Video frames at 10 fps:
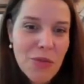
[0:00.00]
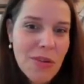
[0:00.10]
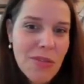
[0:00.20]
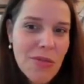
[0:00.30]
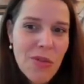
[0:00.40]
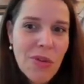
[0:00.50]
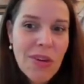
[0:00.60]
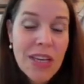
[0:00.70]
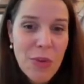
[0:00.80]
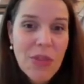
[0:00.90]
took a new
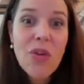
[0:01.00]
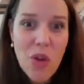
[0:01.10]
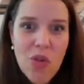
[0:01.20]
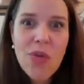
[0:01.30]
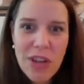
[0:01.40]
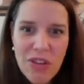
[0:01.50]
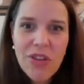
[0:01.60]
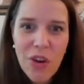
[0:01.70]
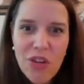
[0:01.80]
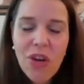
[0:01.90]
role, it was a
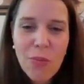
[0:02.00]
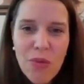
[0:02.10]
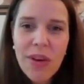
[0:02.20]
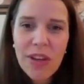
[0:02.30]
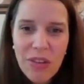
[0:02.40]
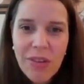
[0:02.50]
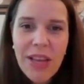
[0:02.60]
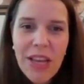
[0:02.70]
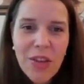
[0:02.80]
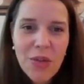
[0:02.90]
creation, a job
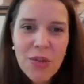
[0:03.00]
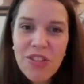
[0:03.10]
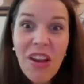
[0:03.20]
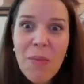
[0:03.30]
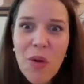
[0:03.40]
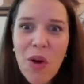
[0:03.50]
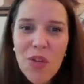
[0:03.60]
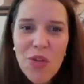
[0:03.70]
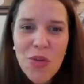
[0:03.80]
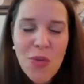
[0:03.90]
creation. So each time
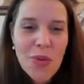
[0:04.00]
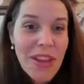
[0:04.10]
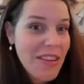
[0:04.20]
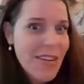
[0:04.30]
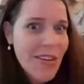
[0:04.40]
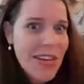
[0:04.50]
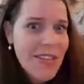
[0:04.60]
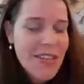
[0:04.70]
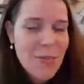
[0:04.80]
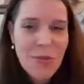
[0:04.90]
a new role that didn't
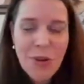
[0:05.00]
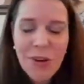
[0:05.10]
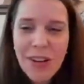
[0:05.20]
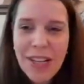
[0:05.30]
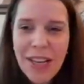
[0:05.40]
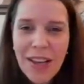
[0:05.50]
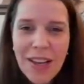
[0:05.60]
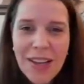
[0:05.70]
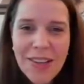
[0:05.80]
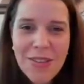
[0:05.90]
exist before.
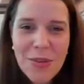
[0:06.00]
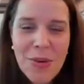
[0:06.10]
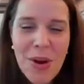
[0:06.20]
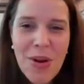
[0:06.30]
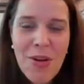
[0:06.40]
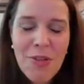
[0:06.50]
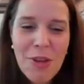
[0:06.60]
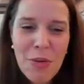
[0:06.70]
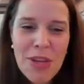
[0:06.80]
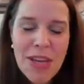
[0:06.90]
So
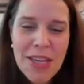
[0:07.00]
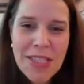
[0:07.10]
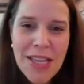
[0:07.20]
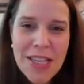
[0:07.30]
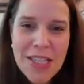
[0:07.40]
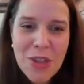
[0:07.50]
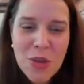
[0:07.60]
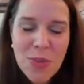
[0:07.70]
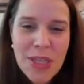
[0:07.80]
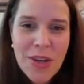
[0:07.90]
very excited
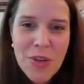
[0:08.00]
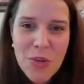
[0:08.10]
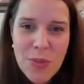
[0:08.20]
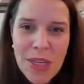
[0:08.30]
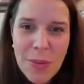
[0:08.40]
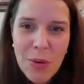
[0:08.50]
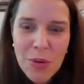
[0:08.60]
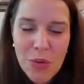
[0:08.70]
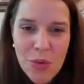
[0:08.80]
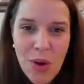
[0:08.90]
to be
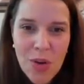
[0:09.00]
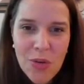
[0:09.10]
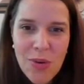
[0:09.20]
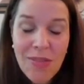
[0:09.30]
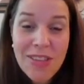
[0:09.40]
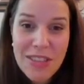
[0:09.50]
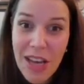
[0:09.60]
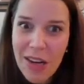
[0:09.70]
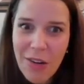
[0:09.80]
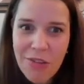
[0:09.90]
able to have
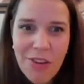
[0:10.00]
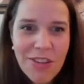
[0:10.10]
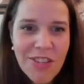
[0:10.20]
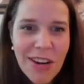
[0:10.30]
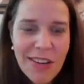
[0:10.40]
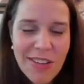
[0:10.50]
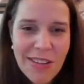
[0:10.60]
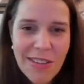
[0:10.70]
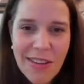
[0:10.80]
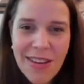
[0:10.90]
this kind of
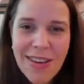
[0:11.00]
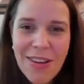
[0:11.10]
challenges,